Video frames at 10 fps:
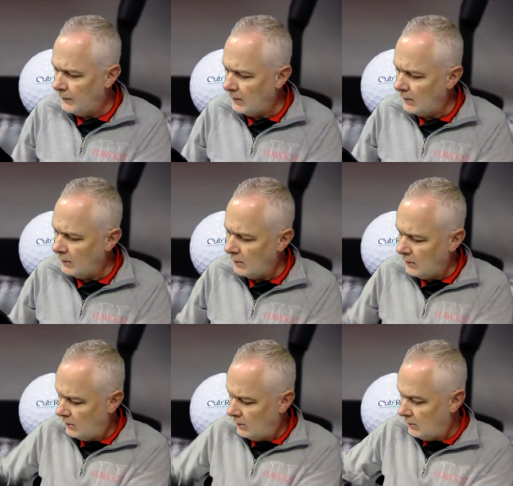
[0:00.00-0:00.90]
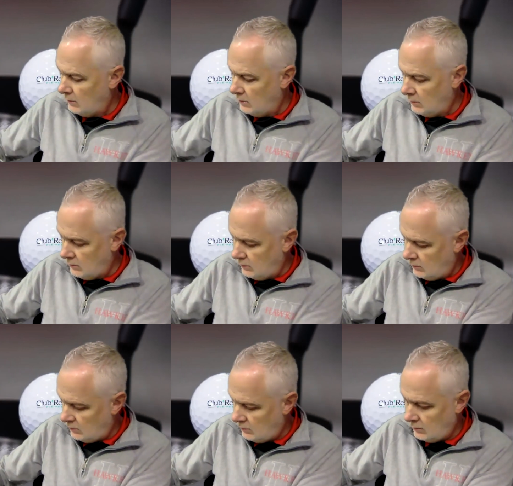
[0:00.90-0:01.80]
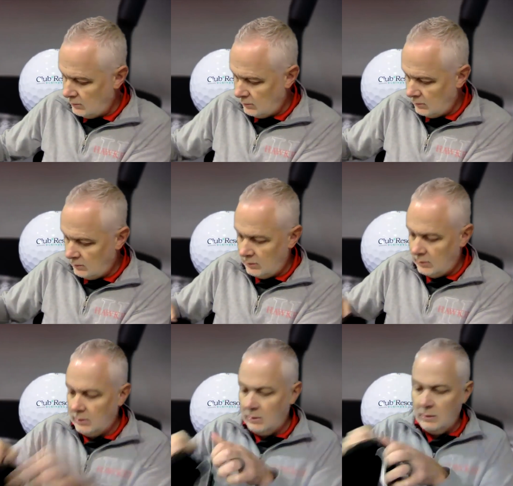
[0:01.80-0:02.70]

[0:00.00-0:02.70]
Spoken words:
Nobody speaks.